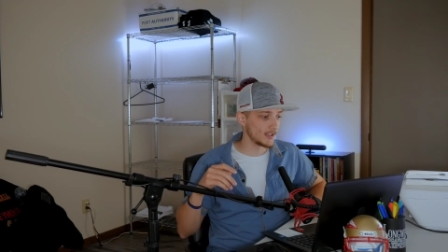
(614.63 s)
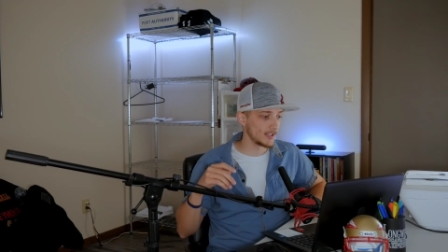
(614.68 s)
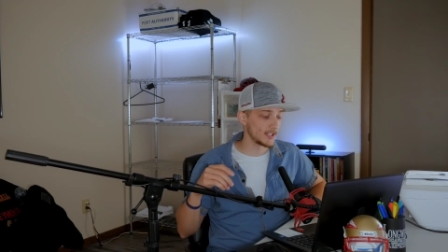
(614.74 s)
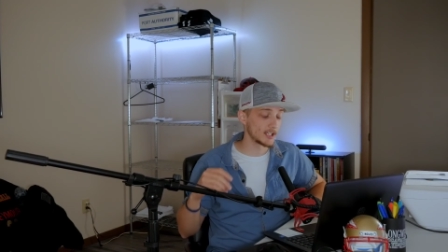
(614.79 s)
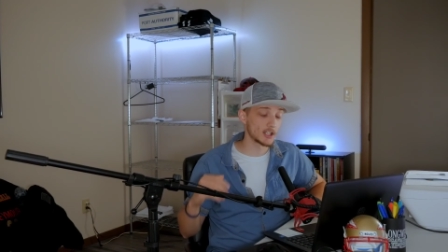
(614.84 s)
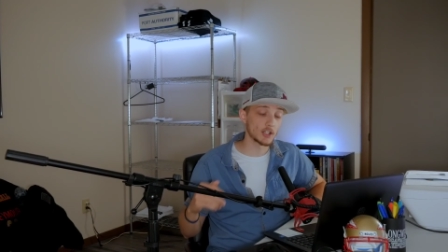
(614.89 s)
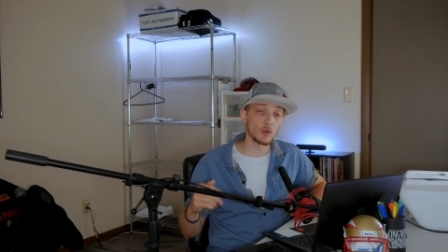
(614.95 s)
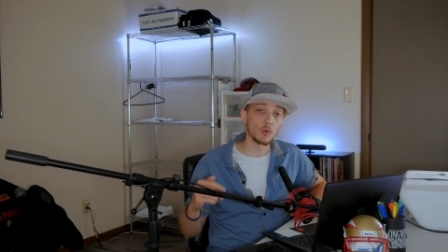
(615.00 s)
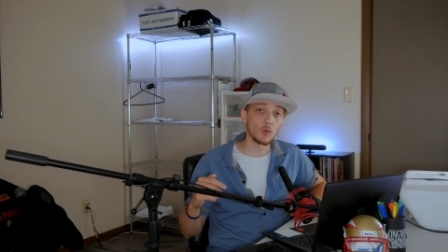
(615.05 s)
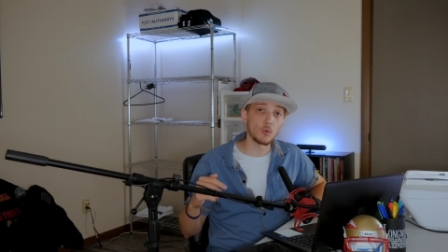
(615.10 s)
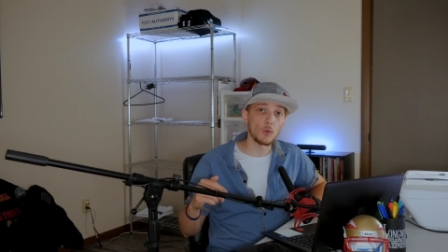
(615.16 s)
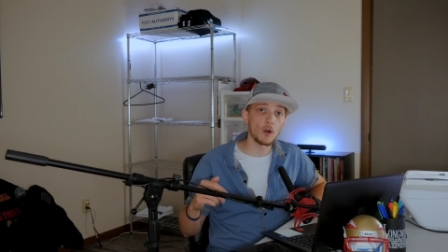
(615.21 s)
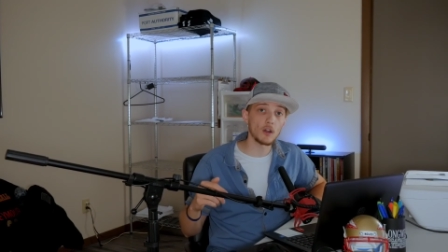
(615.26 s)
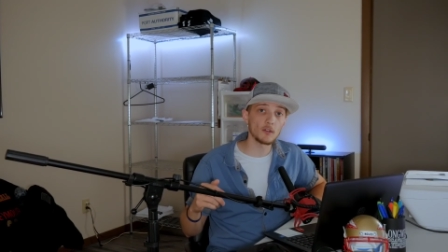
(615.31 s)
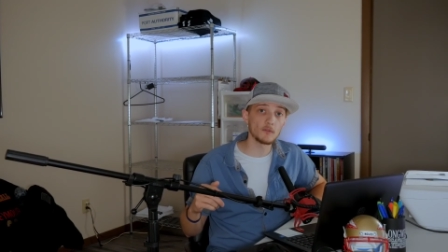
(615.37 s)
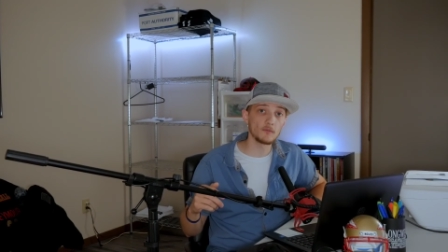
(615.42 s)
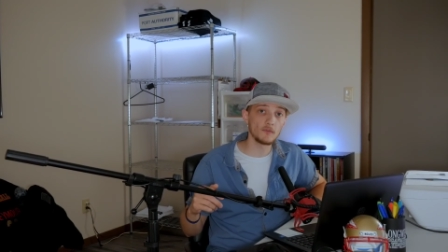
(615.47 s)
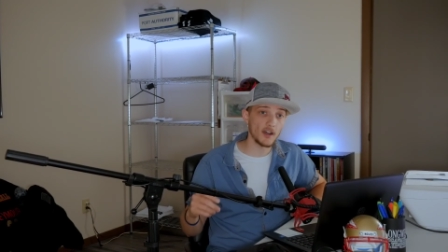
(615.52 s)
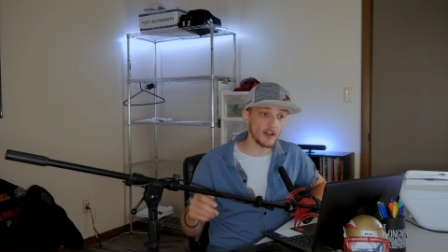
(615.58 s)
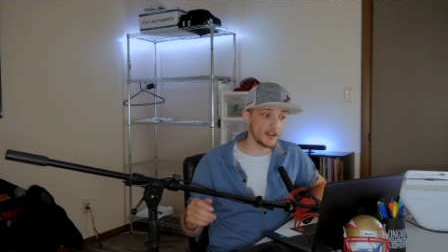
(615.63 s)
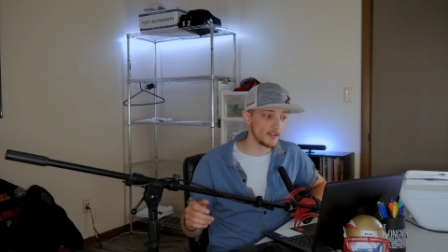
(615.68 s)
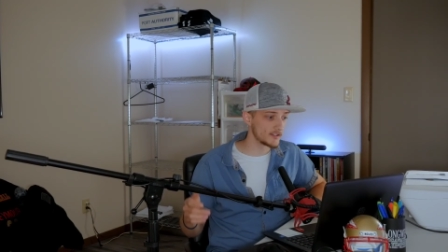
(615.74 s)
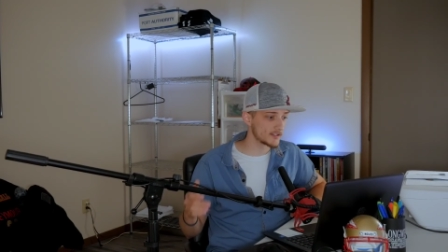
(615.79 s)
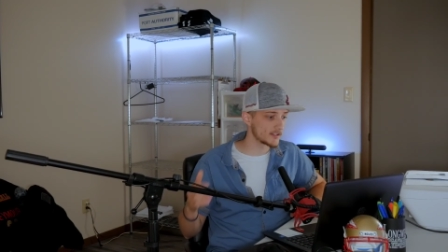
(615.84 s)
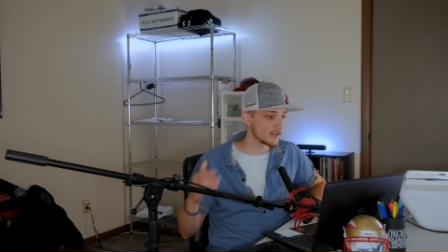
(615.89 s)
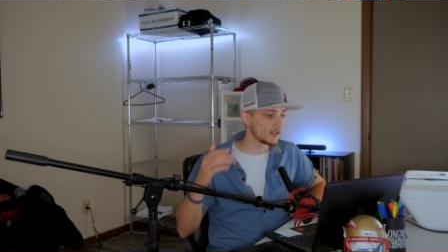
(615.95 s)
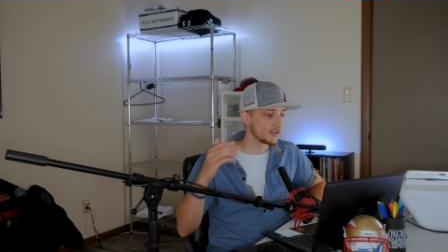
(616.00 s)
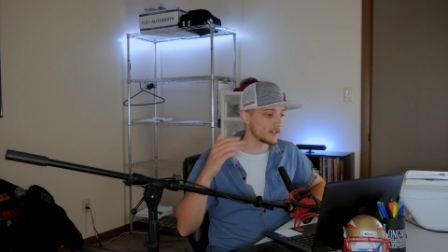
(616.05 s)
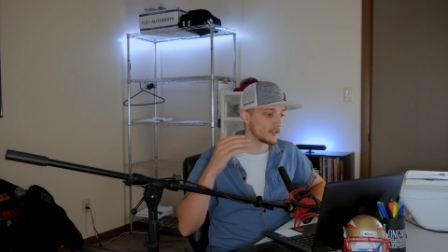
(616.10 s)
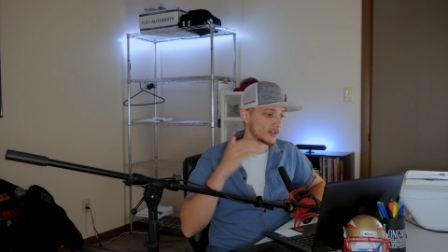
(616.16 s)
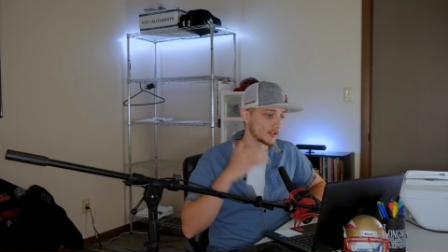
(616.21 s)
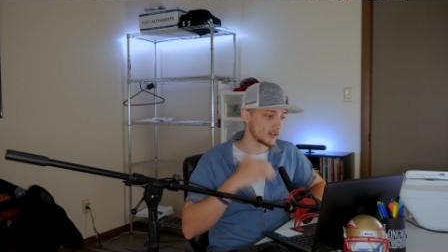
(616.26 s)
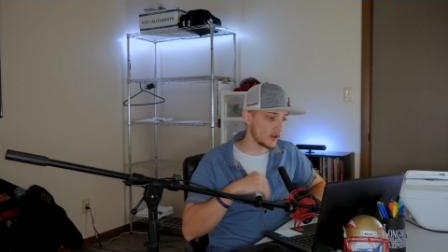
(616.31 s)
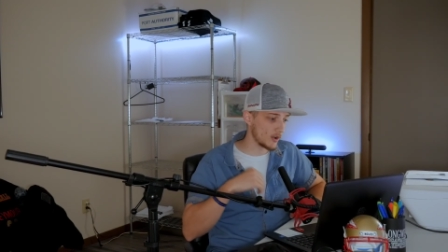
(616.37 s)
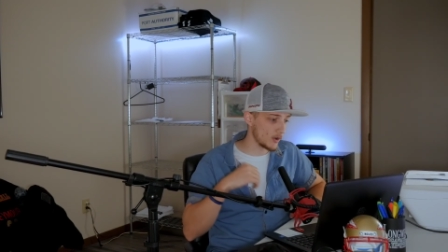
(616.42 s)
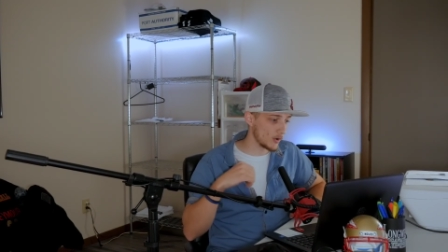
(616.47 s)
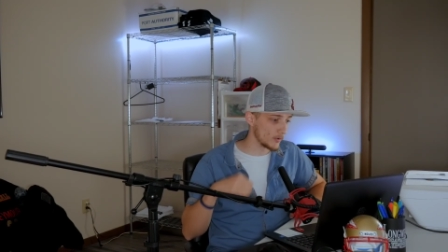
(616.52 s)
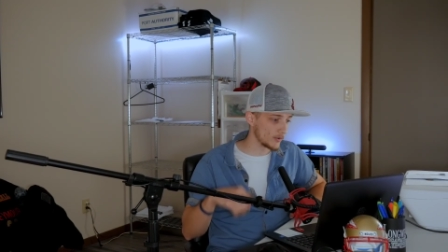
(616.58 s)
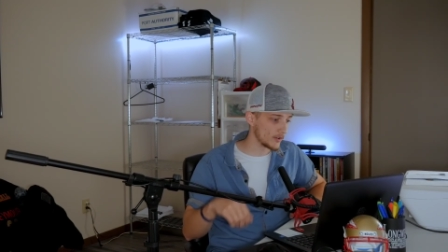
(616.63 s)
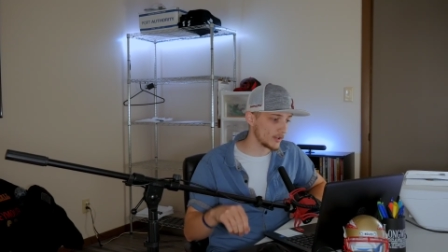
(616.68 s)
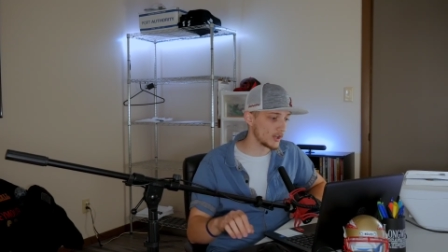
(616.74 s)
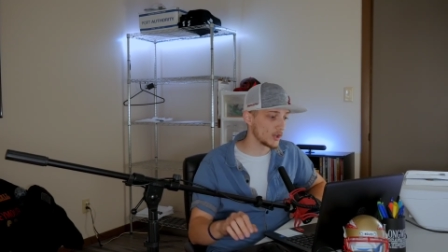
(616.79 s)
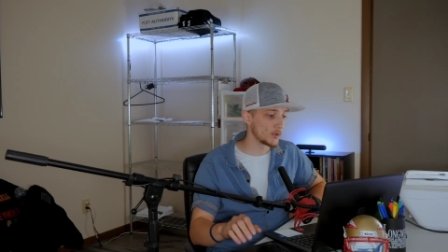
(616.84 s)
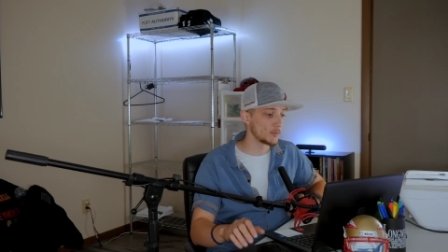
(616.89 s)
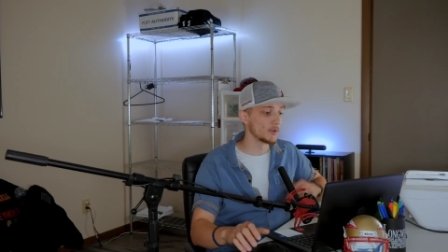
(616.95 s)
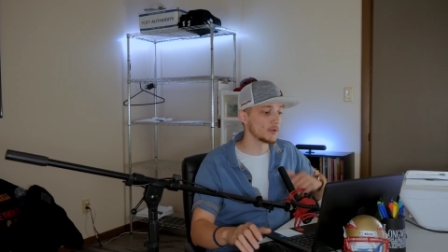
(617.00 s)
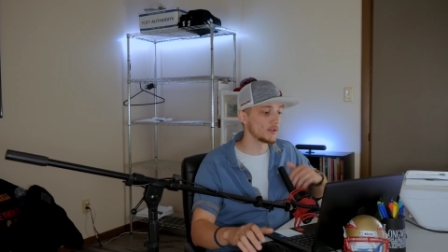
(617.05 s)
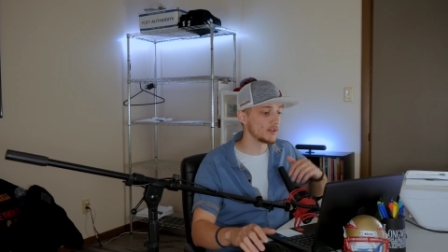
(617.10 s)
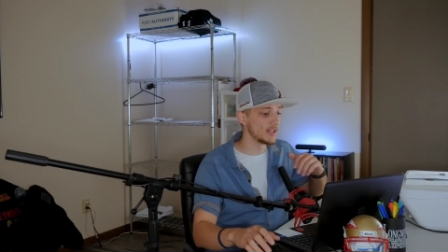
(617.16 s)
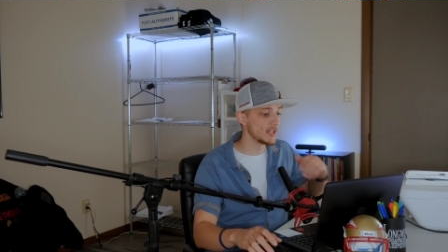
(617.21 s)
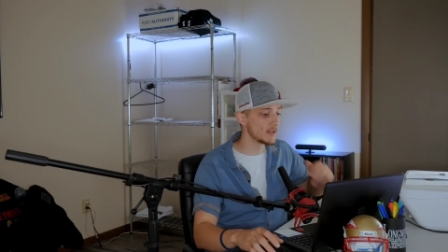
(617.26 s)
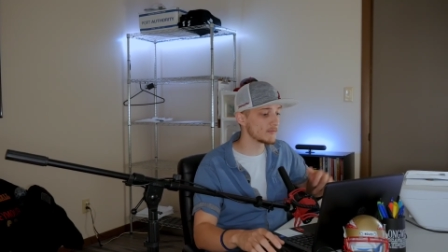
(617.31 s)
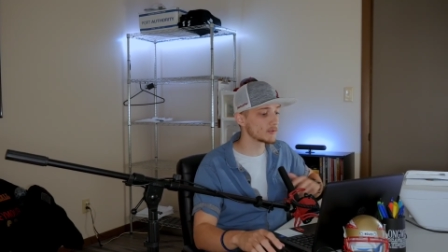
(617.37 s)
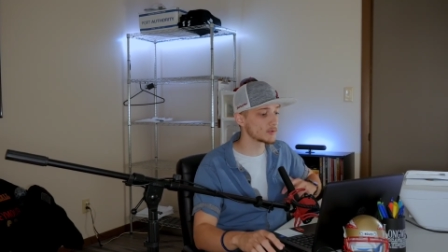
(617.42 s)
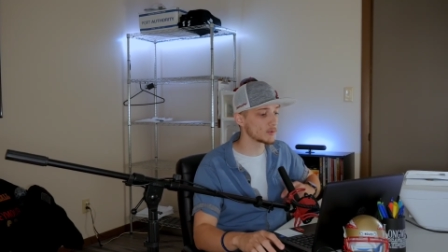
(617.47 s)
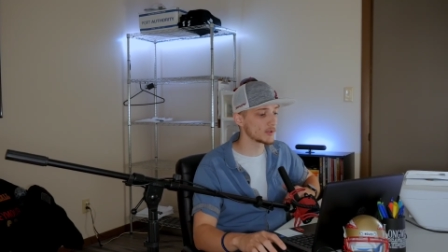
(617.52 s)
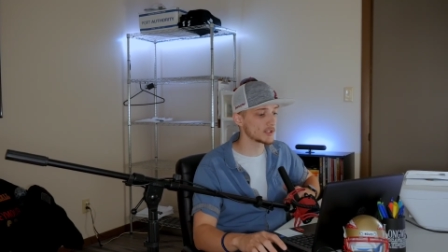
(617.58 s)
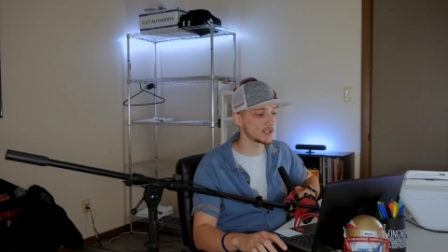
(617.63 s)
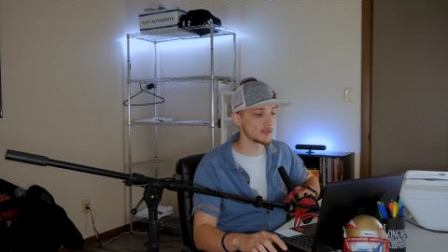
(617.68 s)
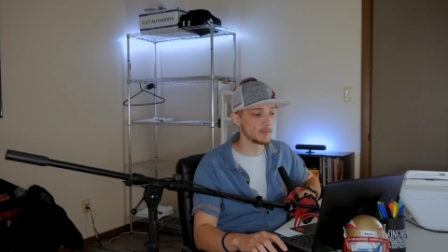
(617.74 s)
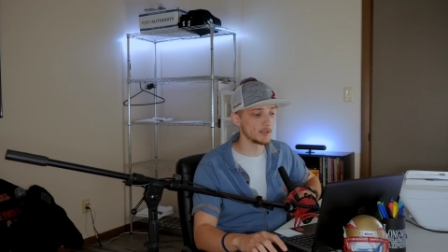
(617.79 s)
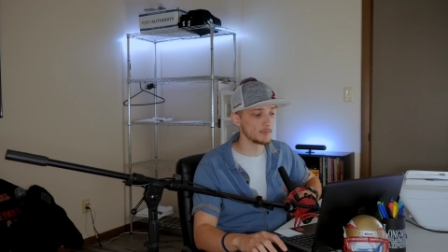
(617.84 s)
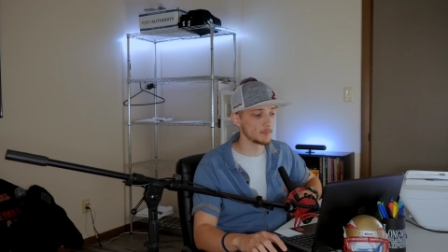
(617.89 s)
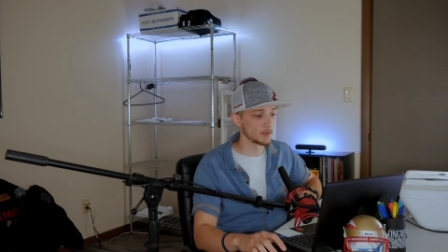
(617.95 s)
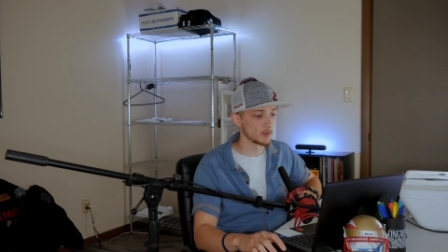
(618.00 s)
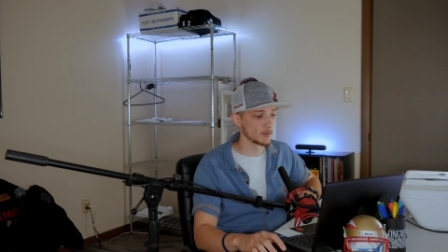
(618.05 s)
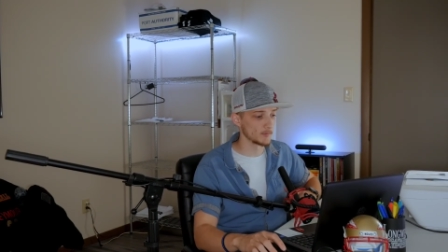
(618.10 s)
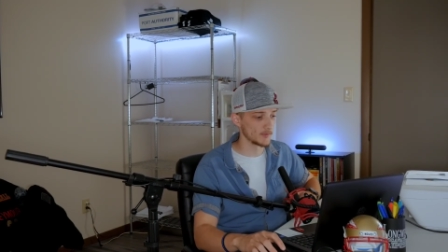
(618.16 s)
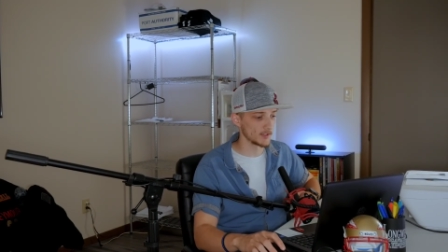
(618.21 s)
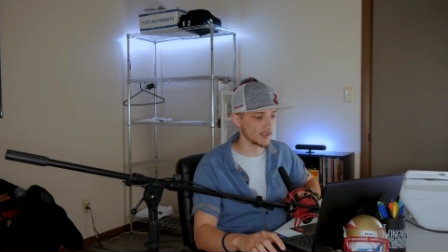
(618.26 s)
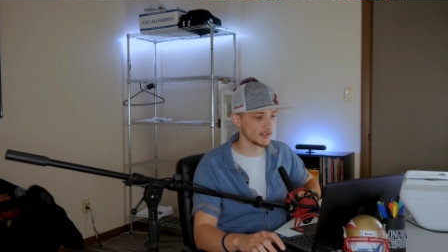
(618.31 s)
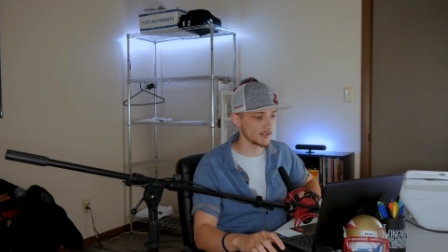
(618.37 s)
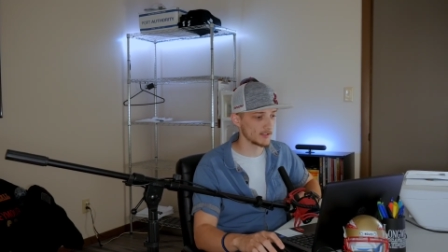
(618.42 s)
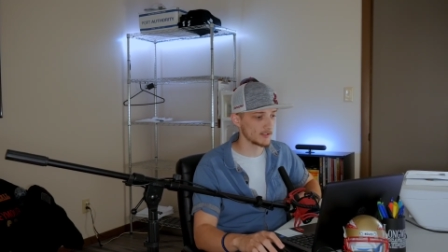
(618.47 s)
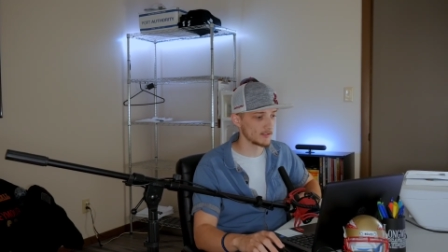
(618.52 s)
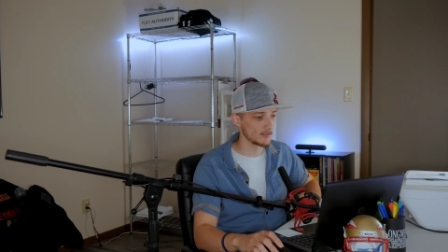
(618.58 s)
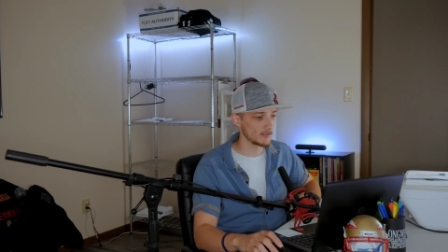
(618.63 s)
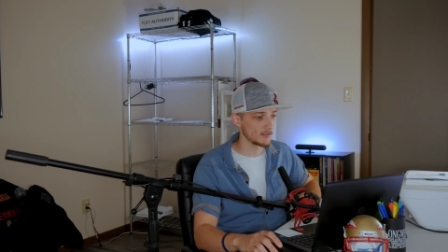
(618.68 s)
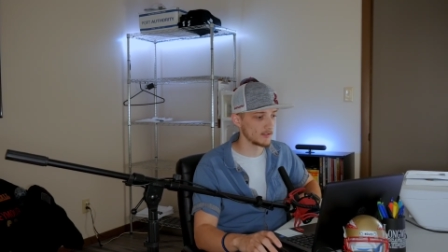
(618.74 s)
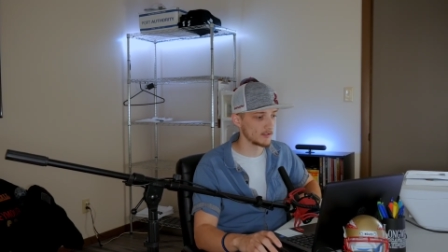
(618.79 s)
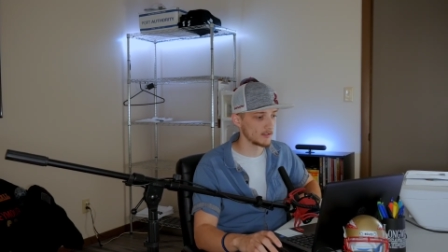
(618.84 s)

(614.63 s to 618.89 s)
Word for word: He qualifies the called. We're never going to be perfect,